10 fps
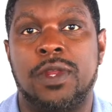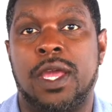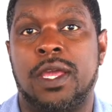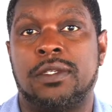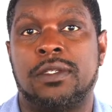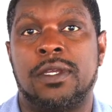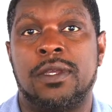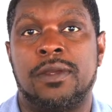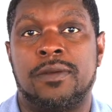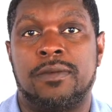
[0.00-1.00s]
days,
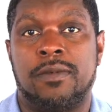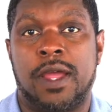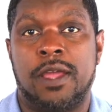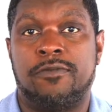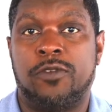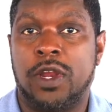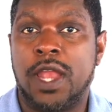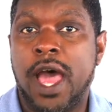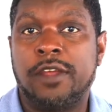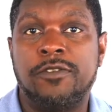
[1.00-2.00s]
right? For a
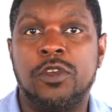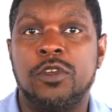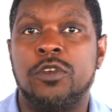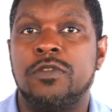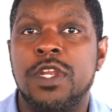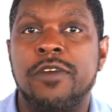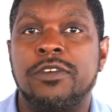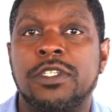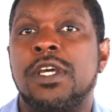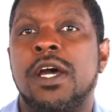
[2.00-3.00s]
lot of you, you've
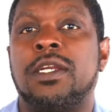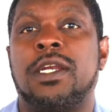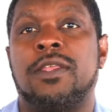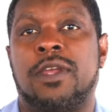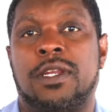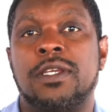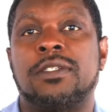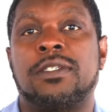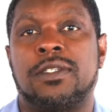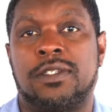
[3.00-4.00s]
never done anything
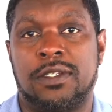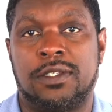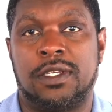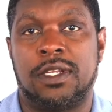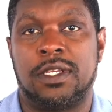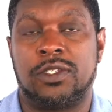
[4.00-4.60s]
this consistently.